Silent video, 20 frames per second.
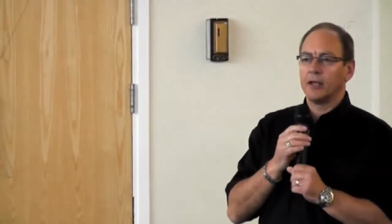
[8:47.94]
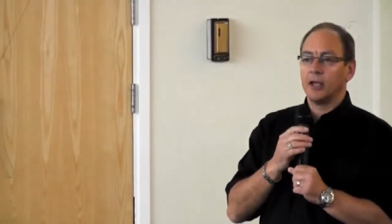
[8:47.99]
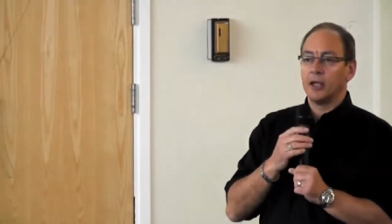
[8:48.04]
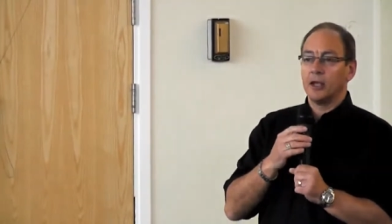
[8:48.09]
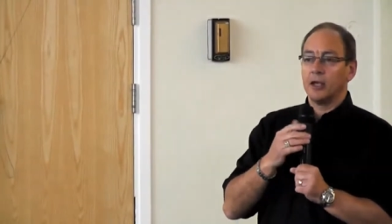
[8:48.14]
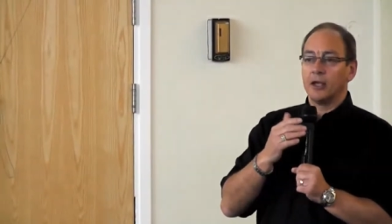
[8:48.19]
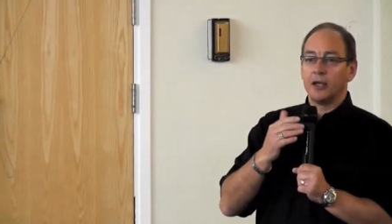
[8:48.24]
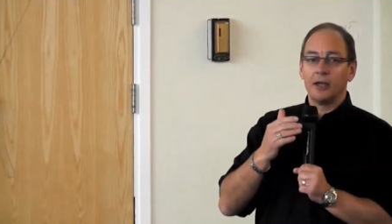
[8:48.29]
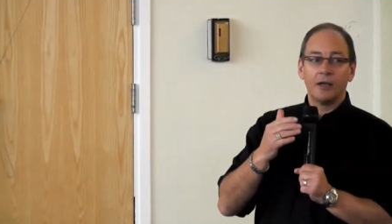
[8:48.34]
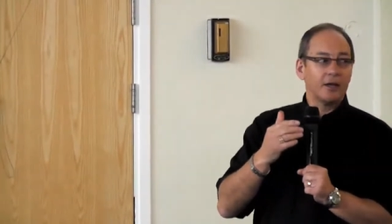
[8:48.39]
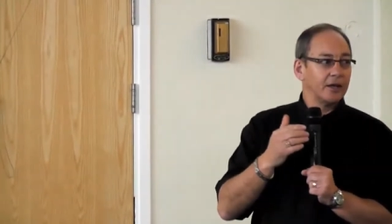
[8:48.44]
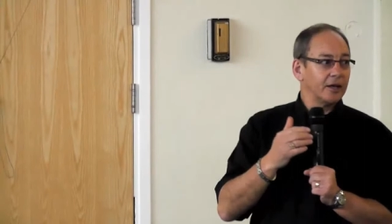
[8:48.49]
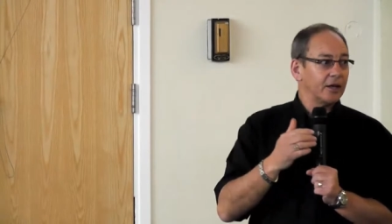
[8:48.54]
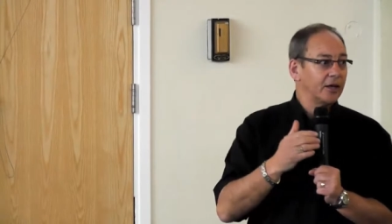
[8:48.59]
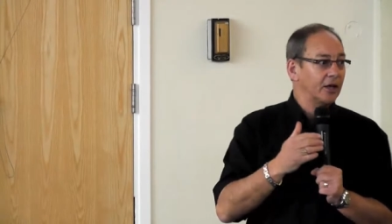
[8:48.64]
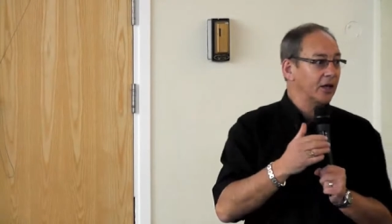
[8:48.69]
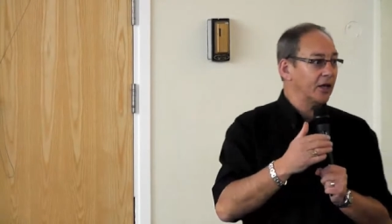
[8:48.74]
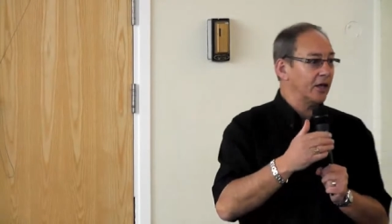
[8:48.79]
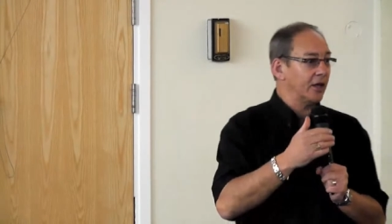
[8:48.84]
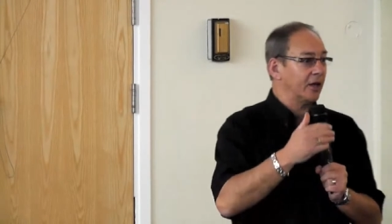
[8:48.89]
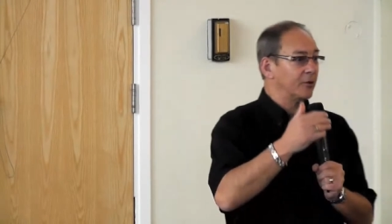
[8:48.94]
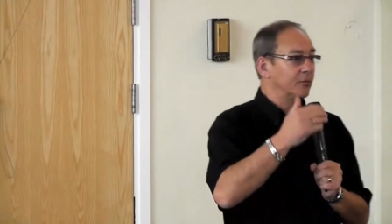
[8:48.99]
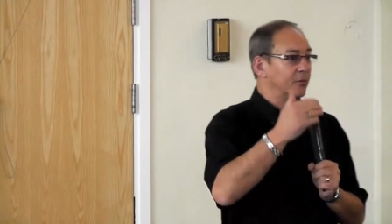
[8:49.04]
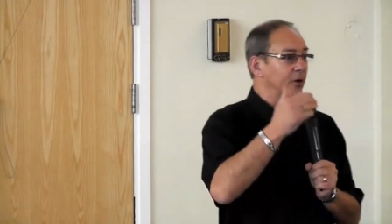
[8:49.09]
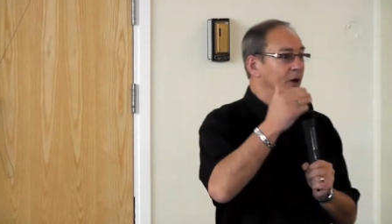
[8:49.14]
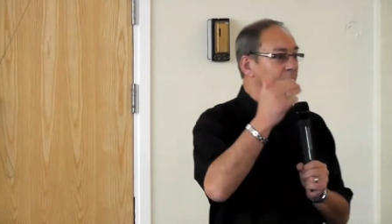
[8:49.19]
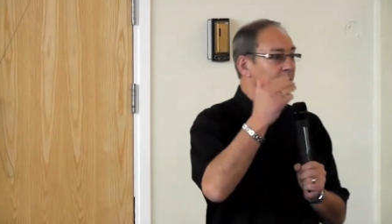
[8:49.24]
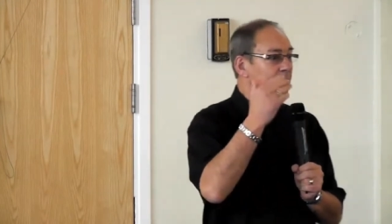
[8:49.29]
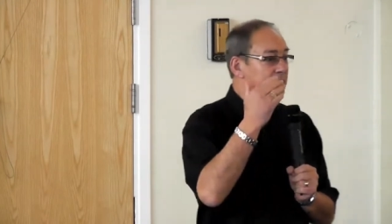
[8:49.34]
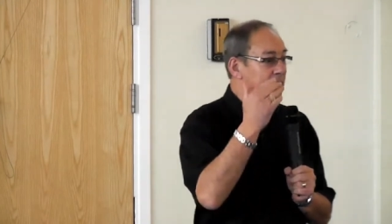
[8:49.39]
It, it,
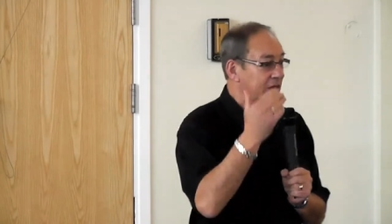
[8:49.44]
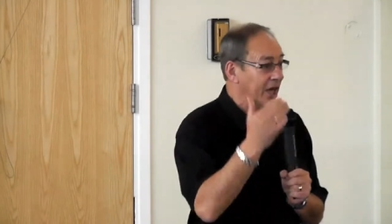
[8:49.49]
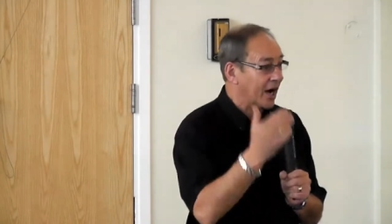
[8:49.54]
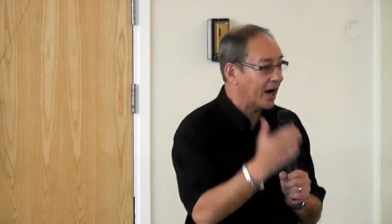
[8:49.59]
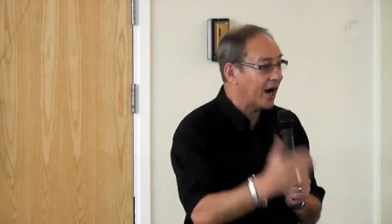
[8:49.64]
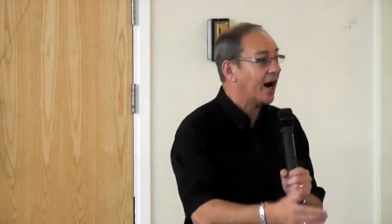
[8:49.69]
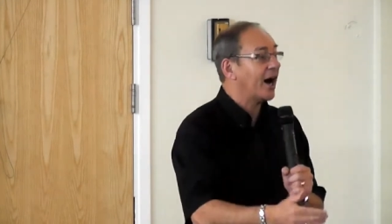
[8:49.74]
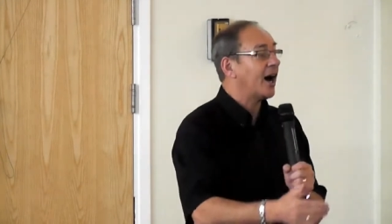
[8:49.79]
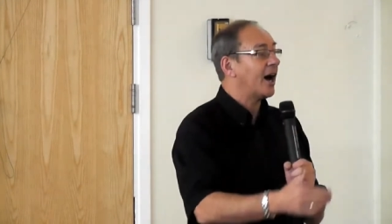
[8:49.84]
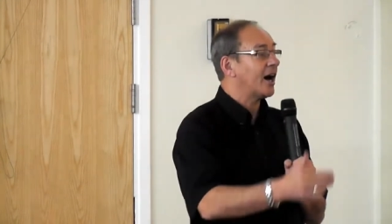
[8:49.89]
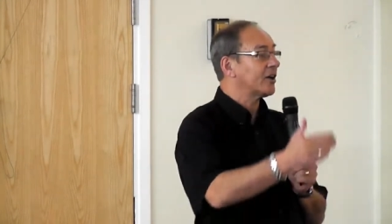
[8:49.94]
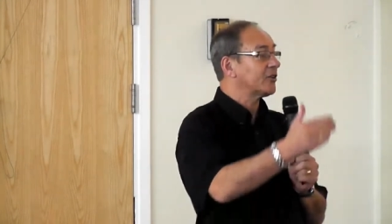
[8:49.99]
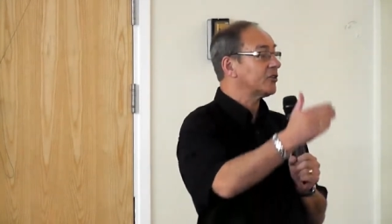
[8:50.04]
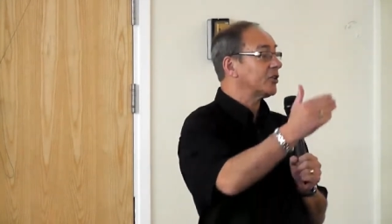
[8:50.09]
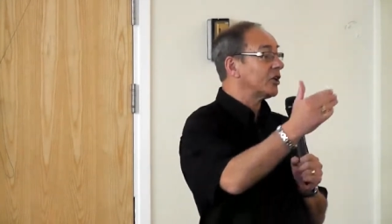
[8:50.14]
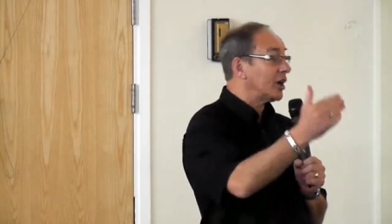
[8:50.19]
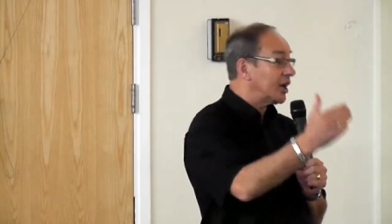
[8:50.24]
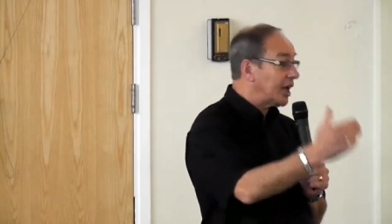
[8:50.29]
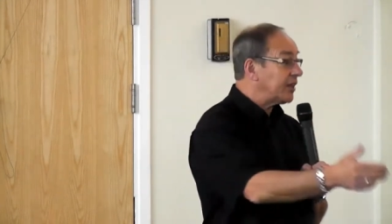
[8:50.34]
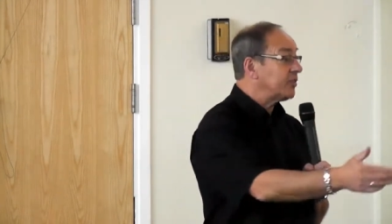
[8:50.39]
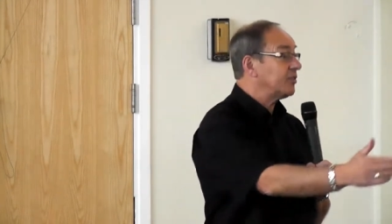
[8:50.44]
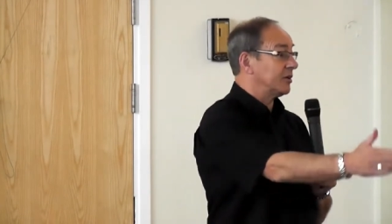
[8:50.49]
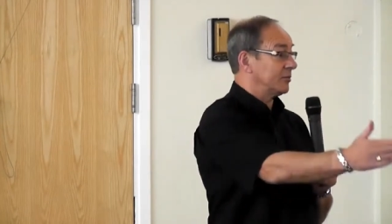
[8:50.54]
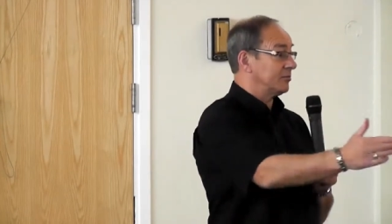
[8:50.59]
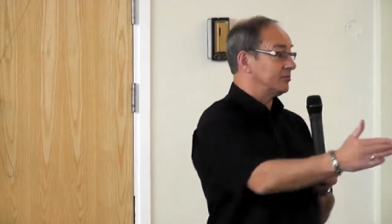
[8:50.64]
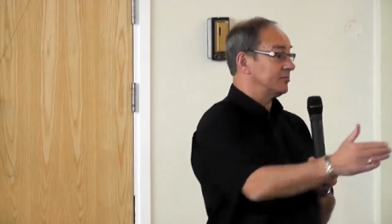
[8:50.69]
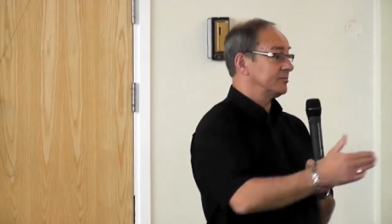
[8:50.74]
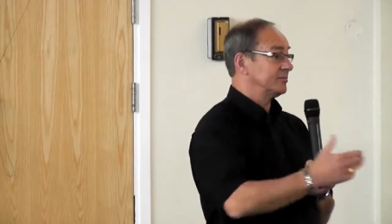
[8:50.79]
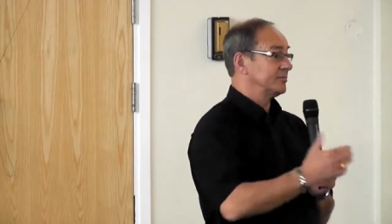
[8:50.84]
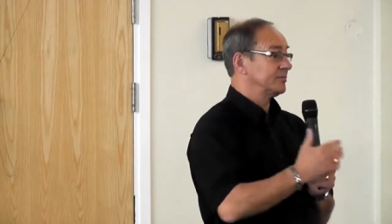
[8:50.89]
it was the ark that led them